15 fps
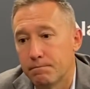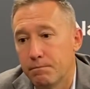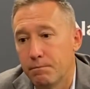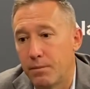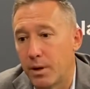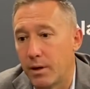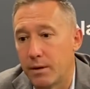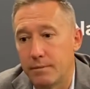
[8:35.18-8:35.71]

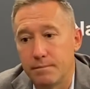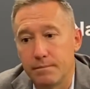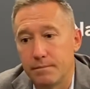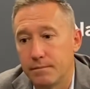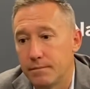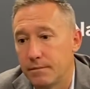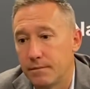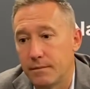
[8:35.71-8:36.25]
But
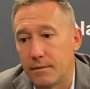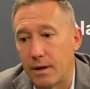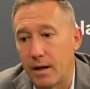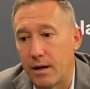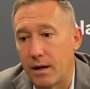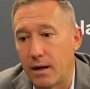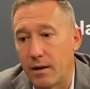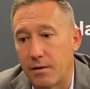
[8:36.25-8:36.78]

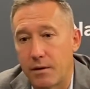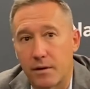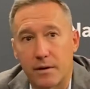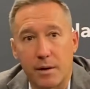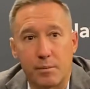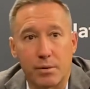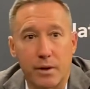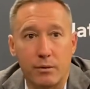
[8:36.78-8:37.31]
I thought they
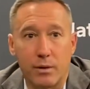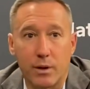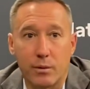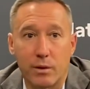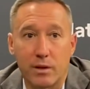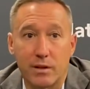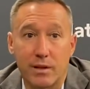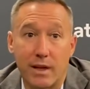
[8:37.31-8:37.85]
played really
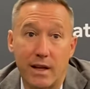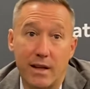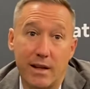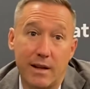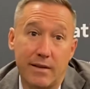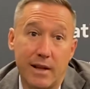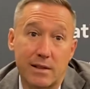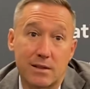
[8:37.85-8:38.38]
well today,
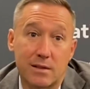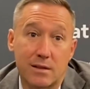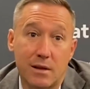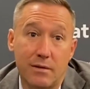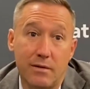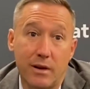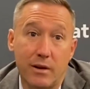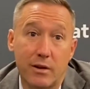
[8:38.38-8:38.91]
and that's a
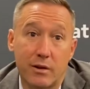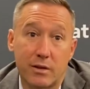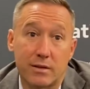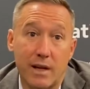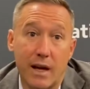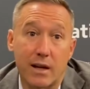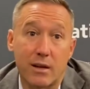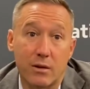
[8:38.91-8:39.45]
very good
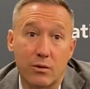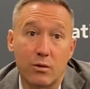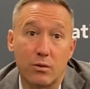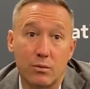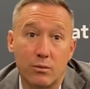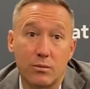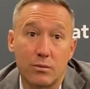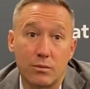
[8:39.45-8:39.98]
attacking group
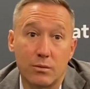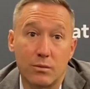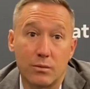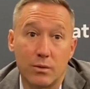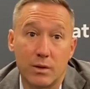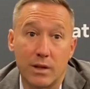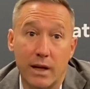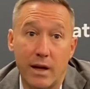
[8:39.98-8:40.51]

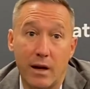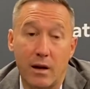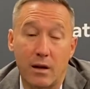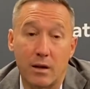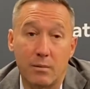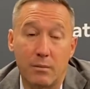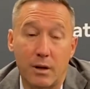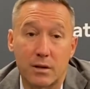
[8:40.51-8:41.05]
with Leal
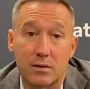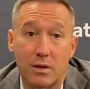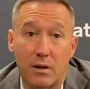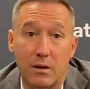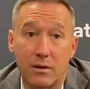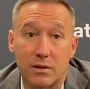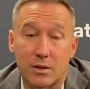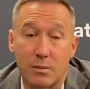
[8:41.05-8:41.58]
and
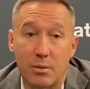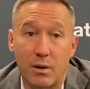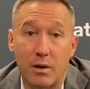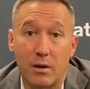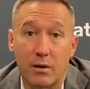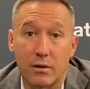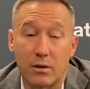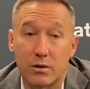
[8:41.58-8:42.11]
Mukhtar and
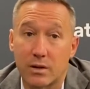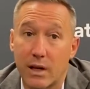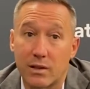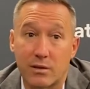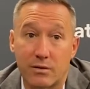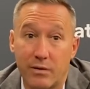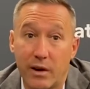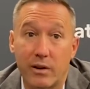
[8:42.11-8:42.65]
Sapong. Those guys
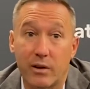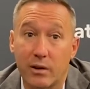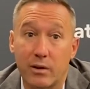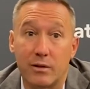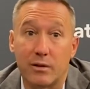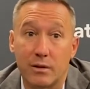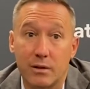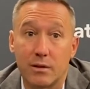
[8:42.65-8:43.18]
are very good.
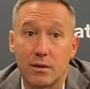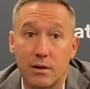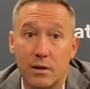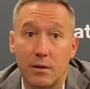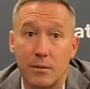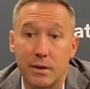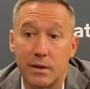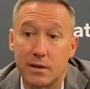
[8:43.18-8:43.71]

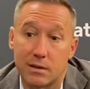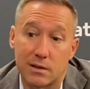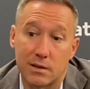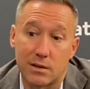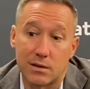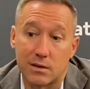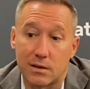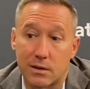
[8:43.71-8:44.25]
I mean, this
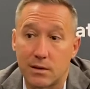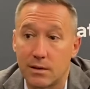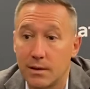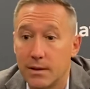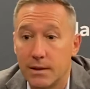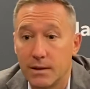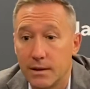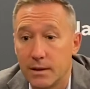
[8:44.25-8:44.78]
is
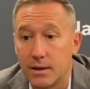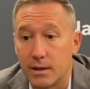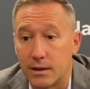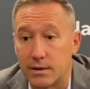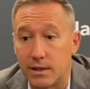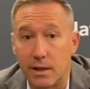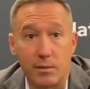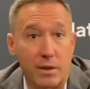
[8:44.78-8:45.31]
a
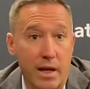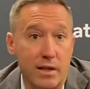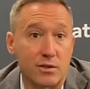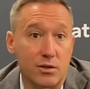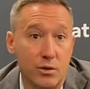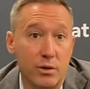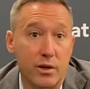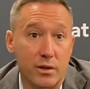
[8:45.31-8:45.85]
team the last
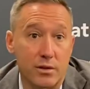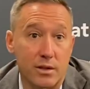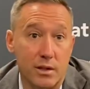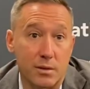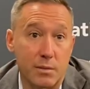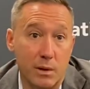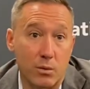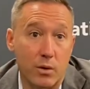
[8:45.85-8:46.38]
2 years that
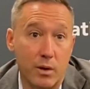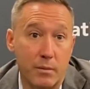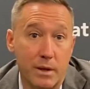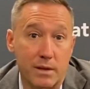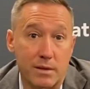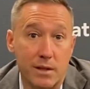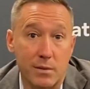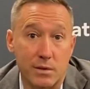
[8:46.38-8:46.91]
has been one of the
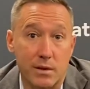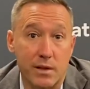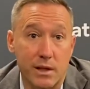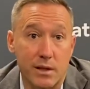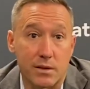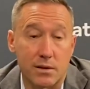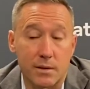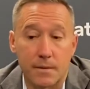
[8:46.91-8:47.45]
best teams in the
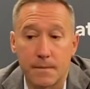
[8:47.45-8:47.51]
East.